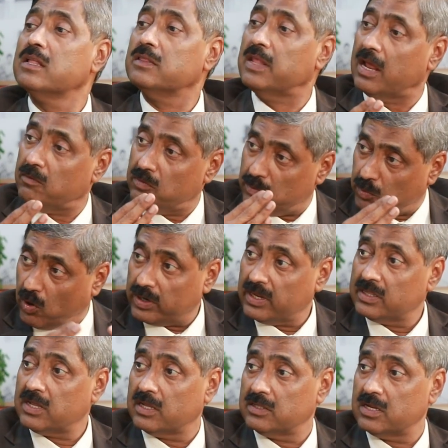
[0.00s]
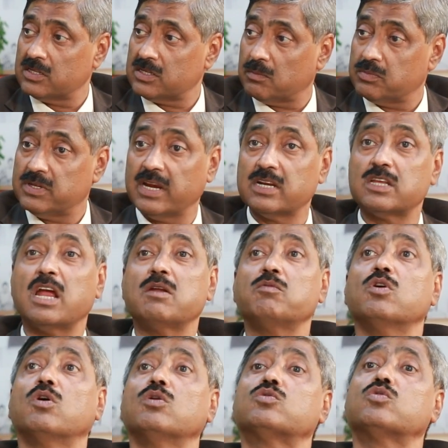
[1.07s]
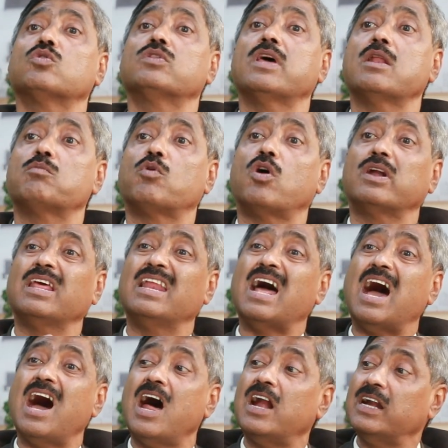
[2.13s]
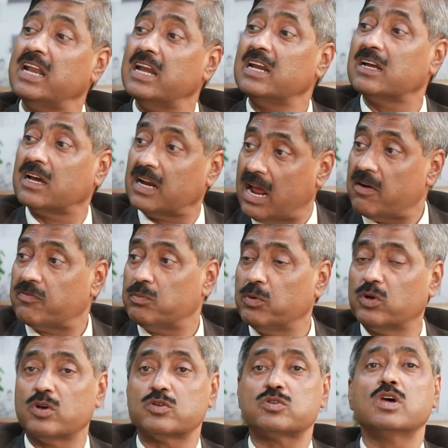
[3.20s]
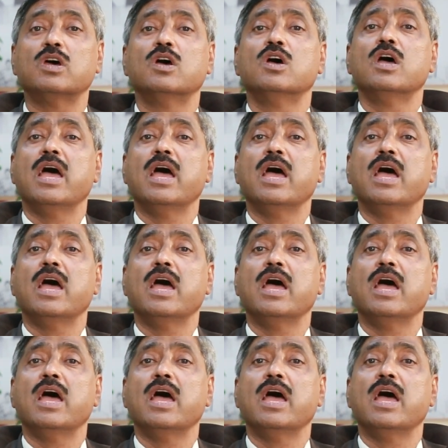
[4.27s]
Then we brought in the other subjects, and we also then brought in art and craft, because